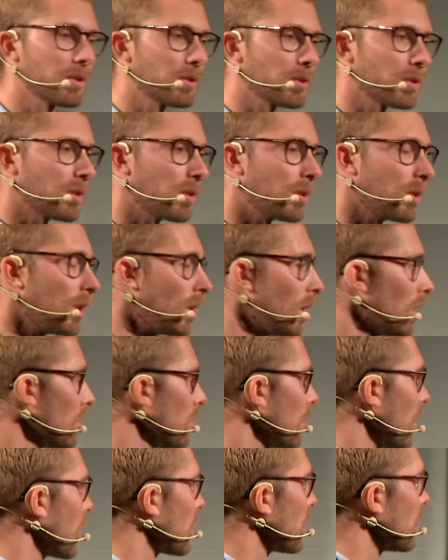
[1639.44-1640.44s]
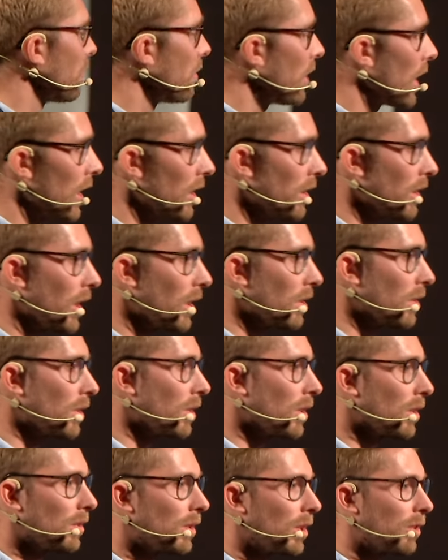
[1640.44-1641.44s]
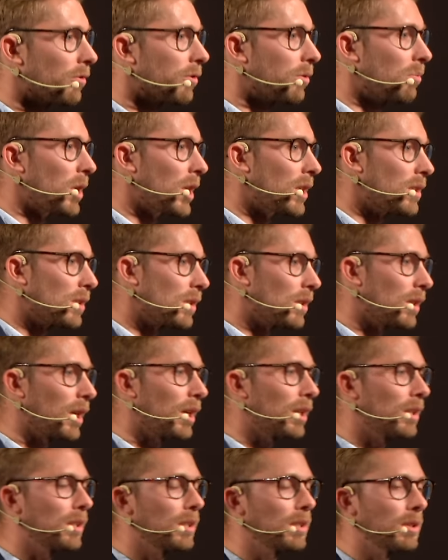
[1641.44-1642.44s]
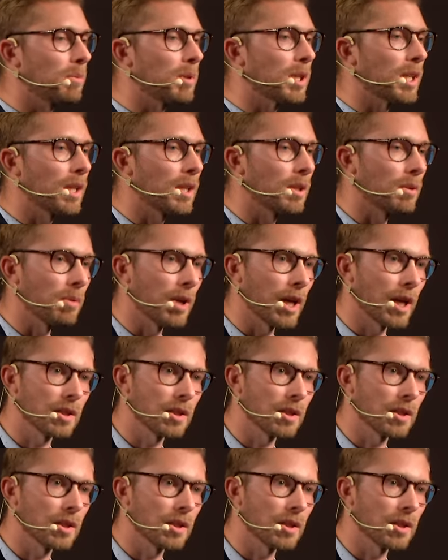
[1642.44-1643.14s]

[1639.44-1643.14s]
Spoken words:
to actually validate the information. And in the beginning we